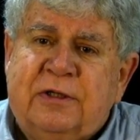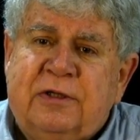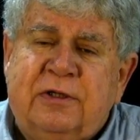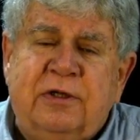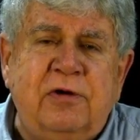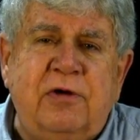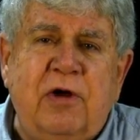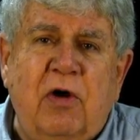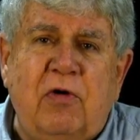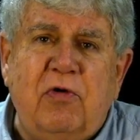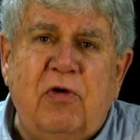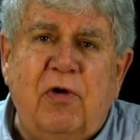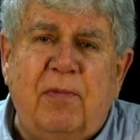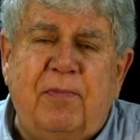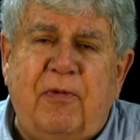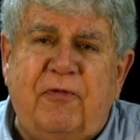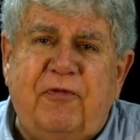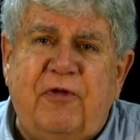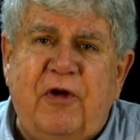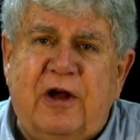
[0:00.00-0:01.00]
You go to a
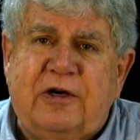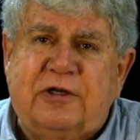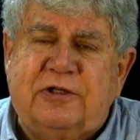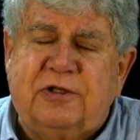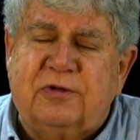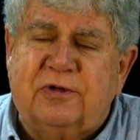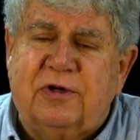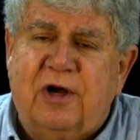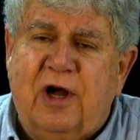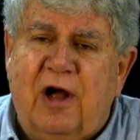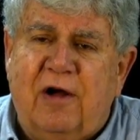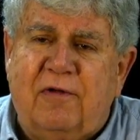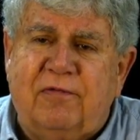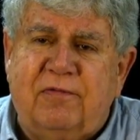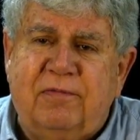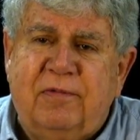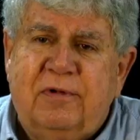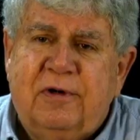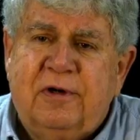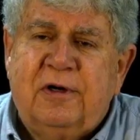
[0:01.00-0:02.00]
professional golf
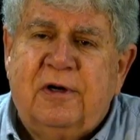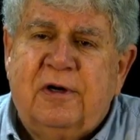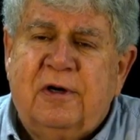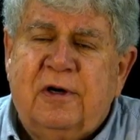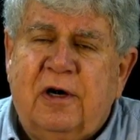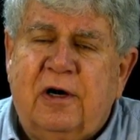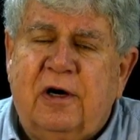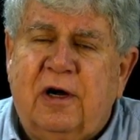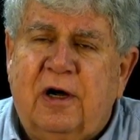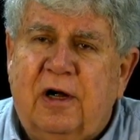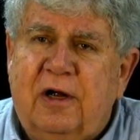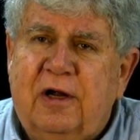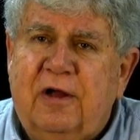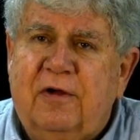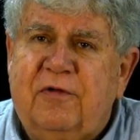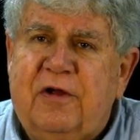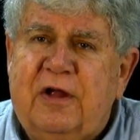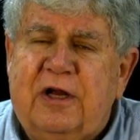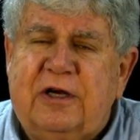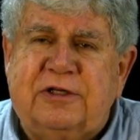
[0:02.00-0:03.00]

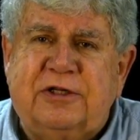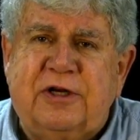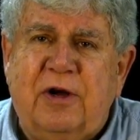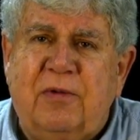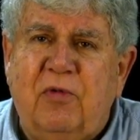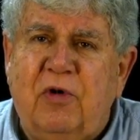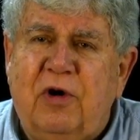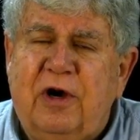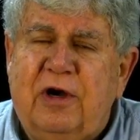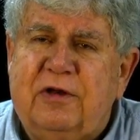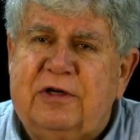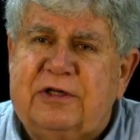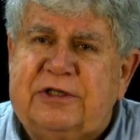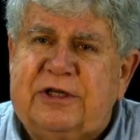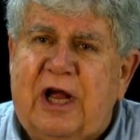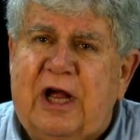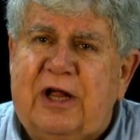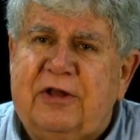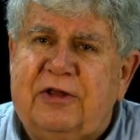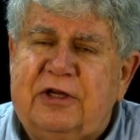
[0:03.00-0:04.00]
event somewhere in the
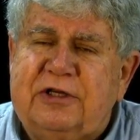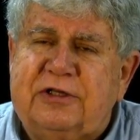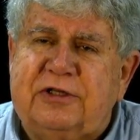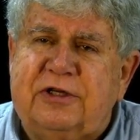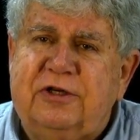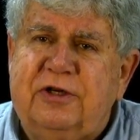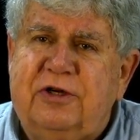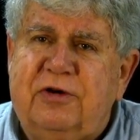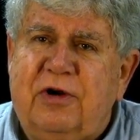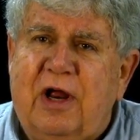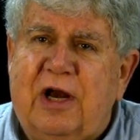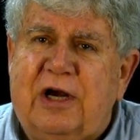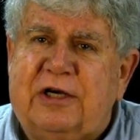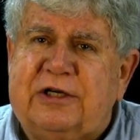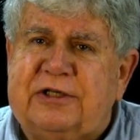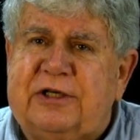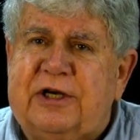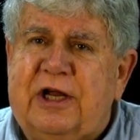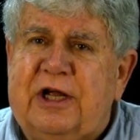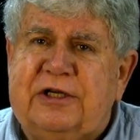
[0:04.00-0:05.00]
southeastern United
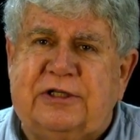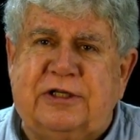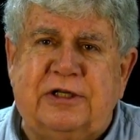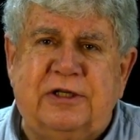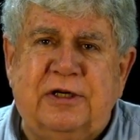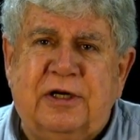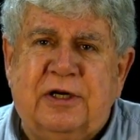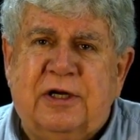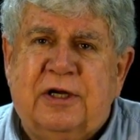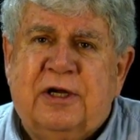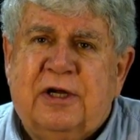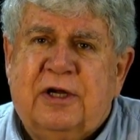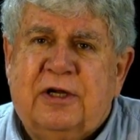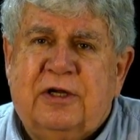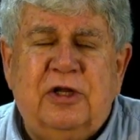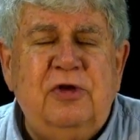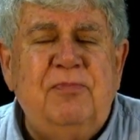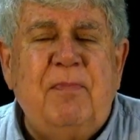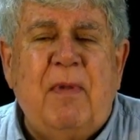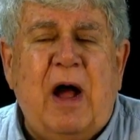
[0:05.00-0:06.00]
States, and
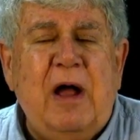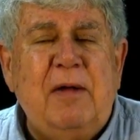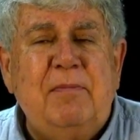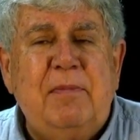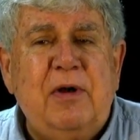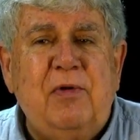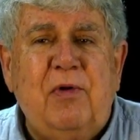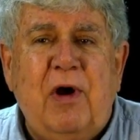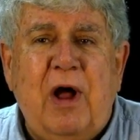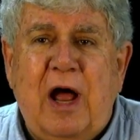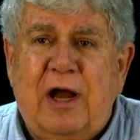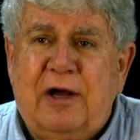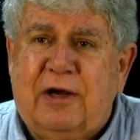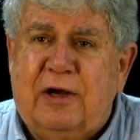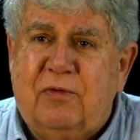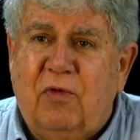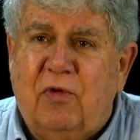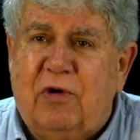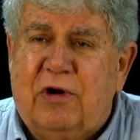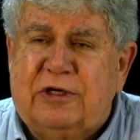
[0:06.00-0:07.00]
you might be riding
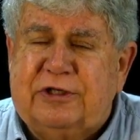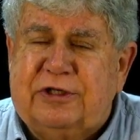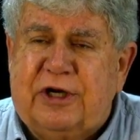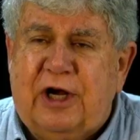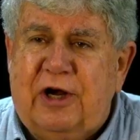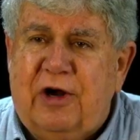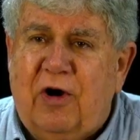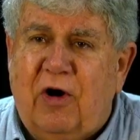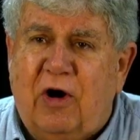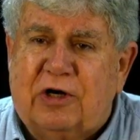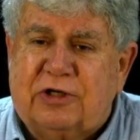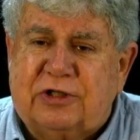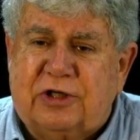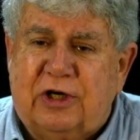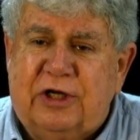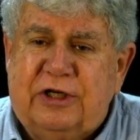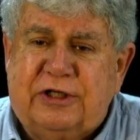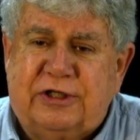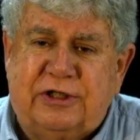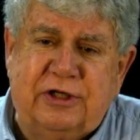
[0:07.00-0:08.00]
in one of JR's
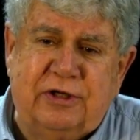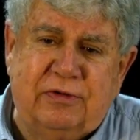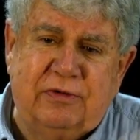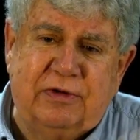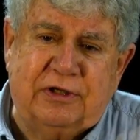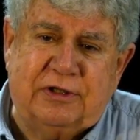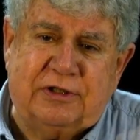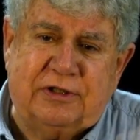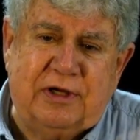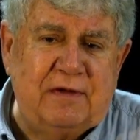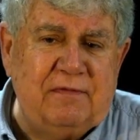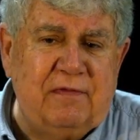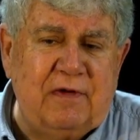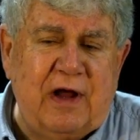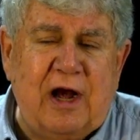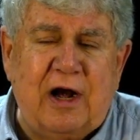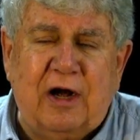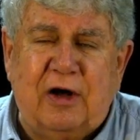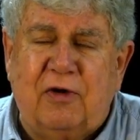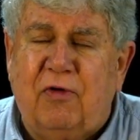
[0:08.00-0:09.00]
lease units. They've
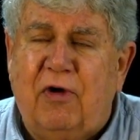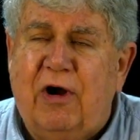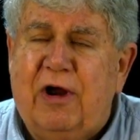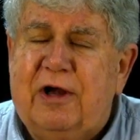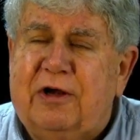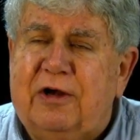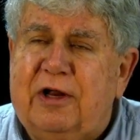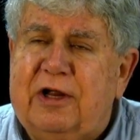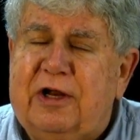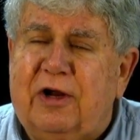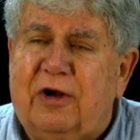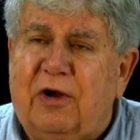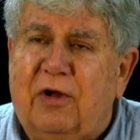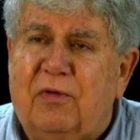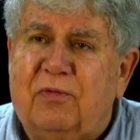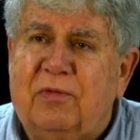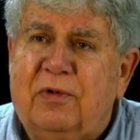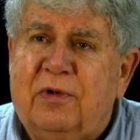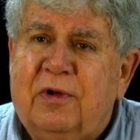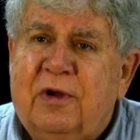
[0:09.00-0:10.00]
got a great deal
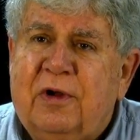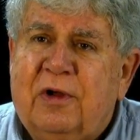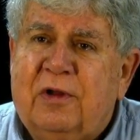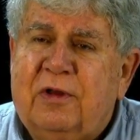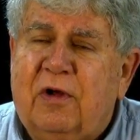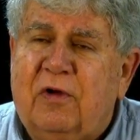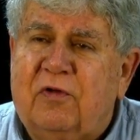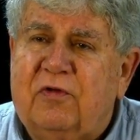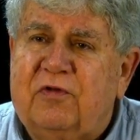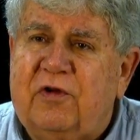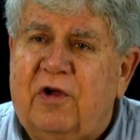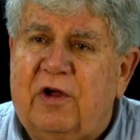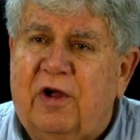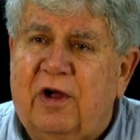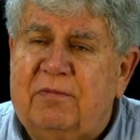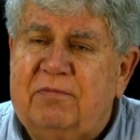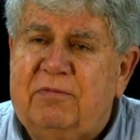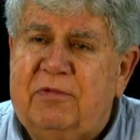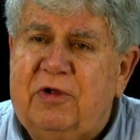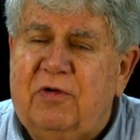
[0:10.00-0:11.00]
on those
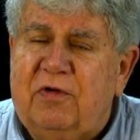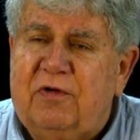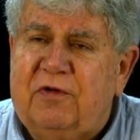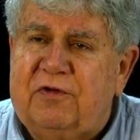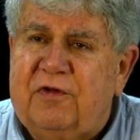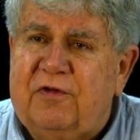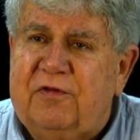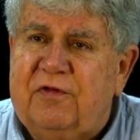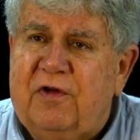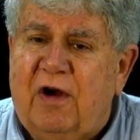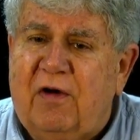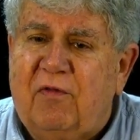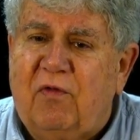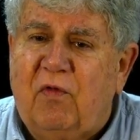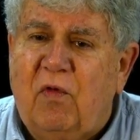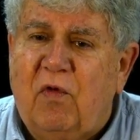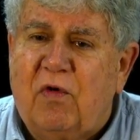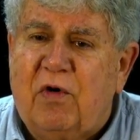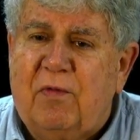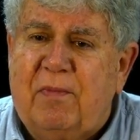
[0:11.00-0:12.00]
units if you ever
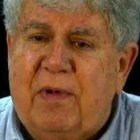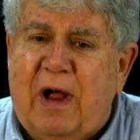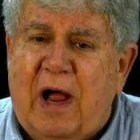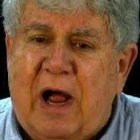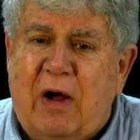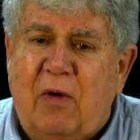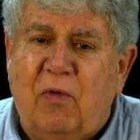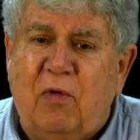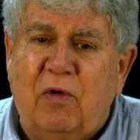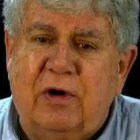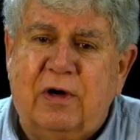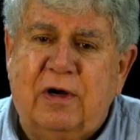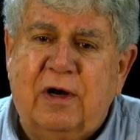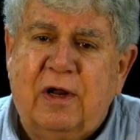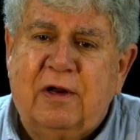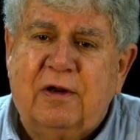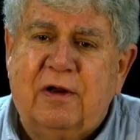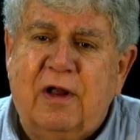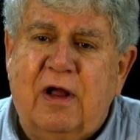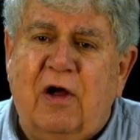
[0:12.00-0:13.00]
want to buy one.
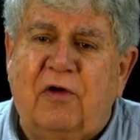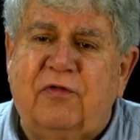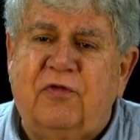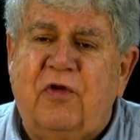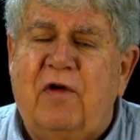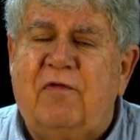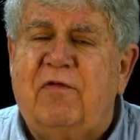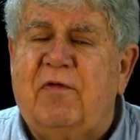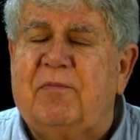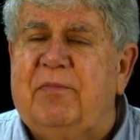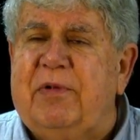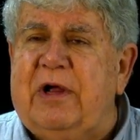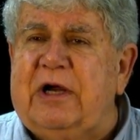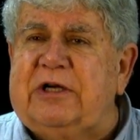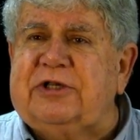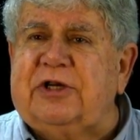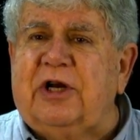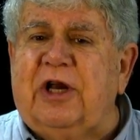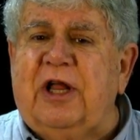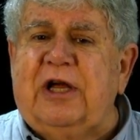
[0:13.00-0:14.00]
They also have a
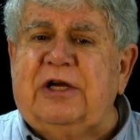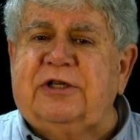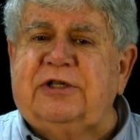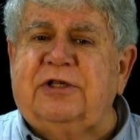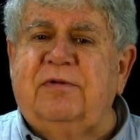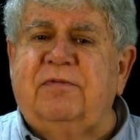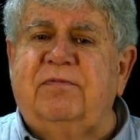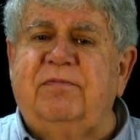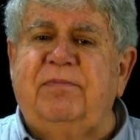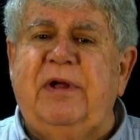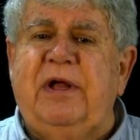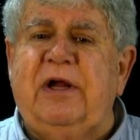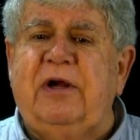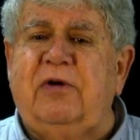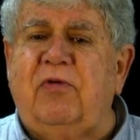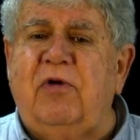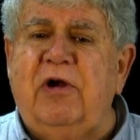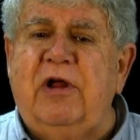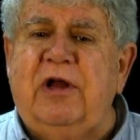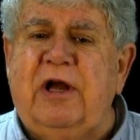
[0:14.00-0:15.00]
big selection of big
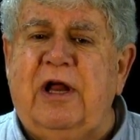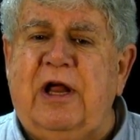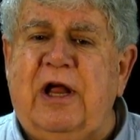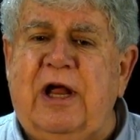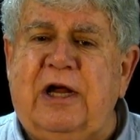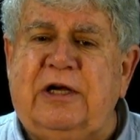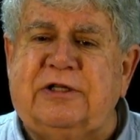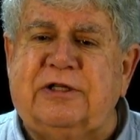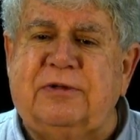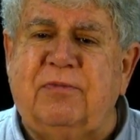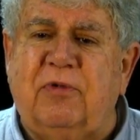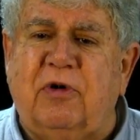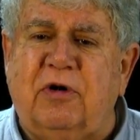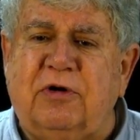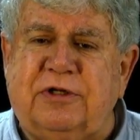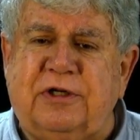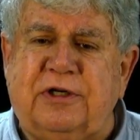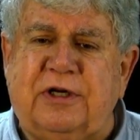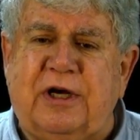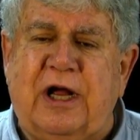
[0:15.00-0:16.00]
green eggs and
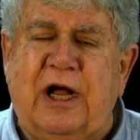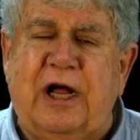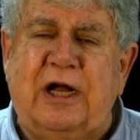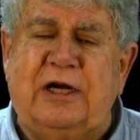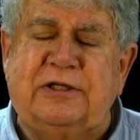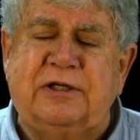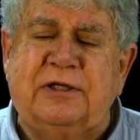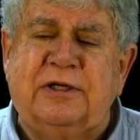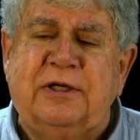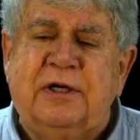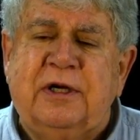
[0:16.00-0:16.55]
merchandise.